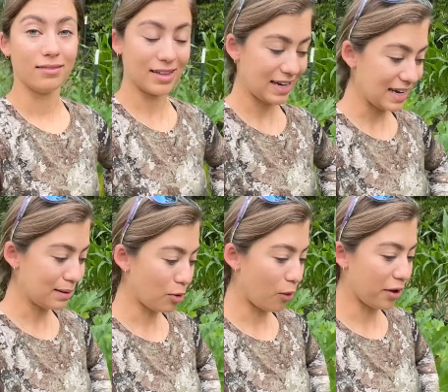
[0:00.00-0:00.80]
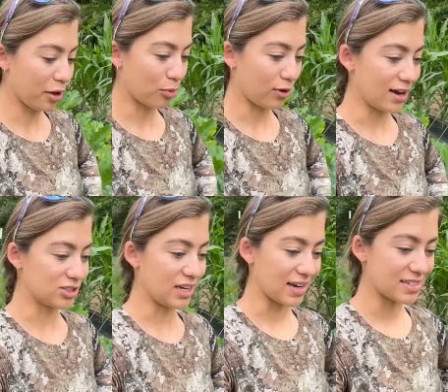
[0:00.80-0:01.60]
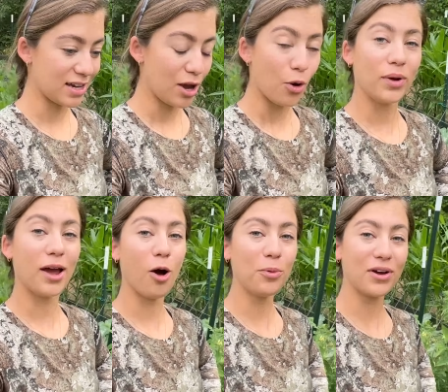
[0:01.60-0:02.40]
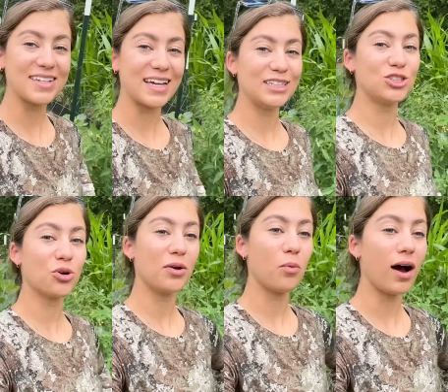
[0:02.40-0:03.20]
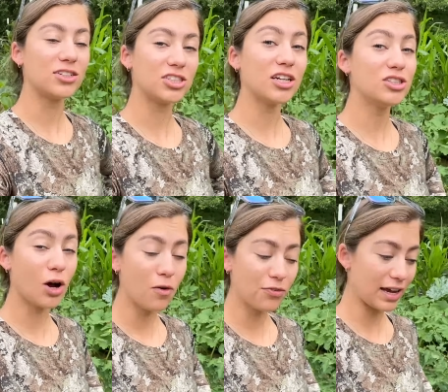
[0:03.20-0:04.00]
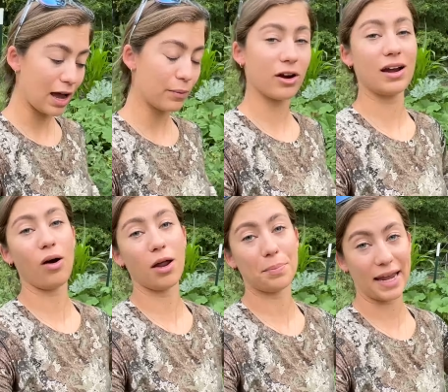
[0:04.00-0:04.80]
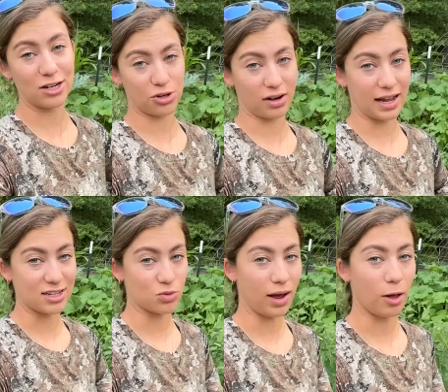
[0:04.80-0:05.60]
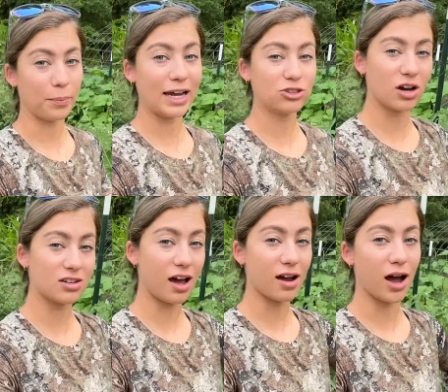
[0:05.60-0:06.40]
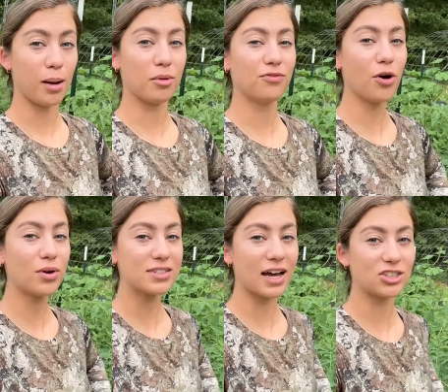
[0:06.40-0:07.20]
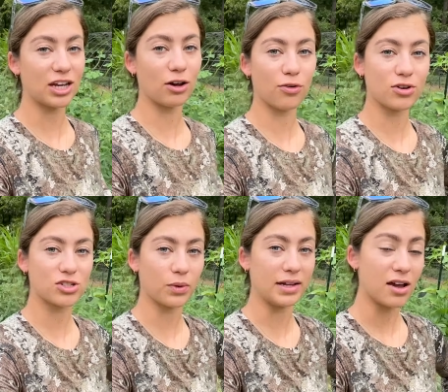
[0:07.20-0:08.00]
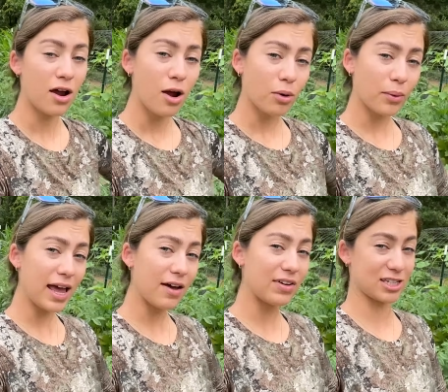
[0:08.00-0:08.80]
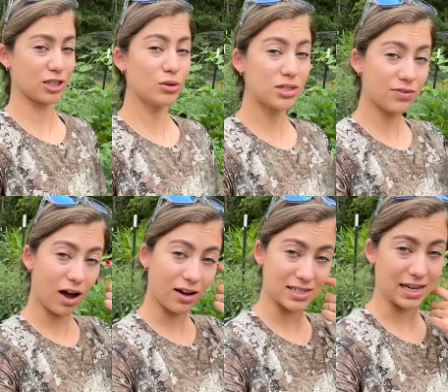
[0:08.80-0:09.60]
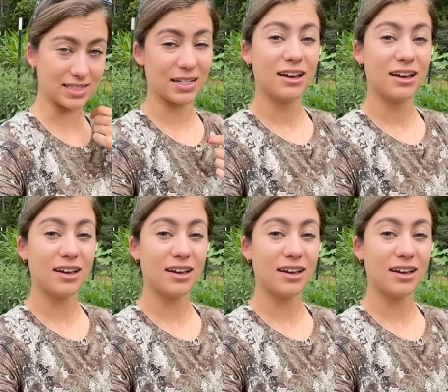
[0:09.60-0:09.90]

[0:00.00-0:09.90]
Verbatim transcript: the neem oil project. We hope you guys enjoyed watching. Don't forget we are now on Patreon as well, patreon.com forward slash Gale Force Twins, where we have exclusive content